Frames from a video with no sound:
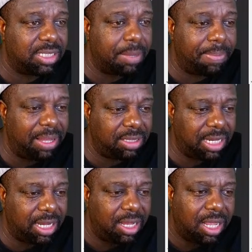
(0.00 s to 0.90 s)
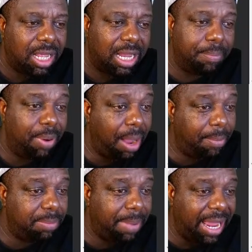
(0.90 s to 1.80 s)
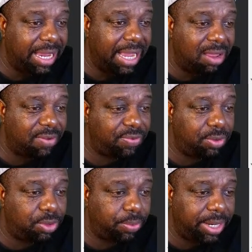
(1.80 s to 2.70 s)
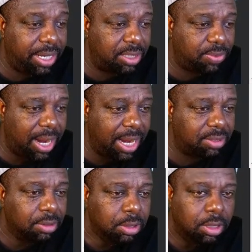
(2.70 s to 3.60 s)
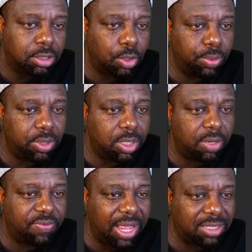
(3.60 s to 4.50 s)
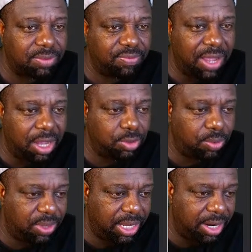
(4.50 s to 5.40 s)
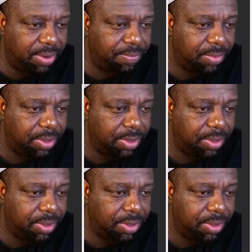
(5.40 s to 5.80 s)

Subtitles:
can step out there and probably bang out a few threes, right? So we could find some value there.